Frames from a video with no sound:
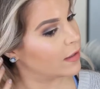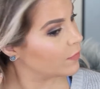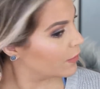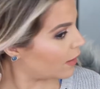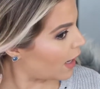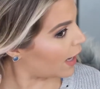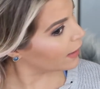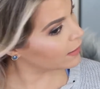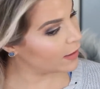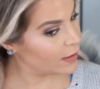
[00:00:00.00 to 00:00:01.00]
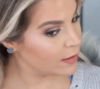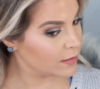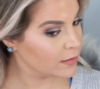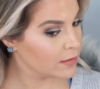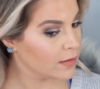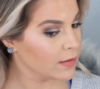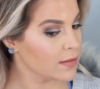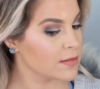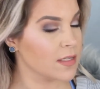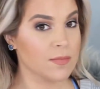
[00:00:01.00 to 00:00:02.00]
even the highlight
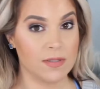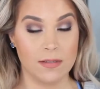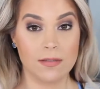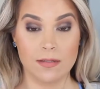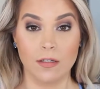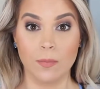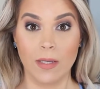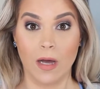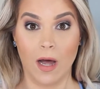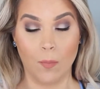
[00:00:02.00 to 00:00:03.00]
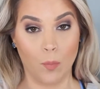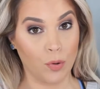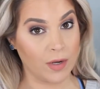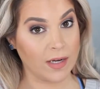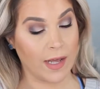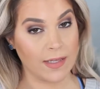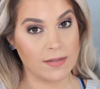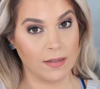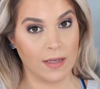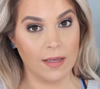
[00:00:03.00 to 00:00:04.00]
seems to still be on pretty
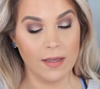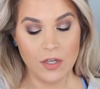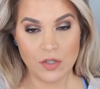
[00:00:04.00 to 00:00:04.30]
nicely.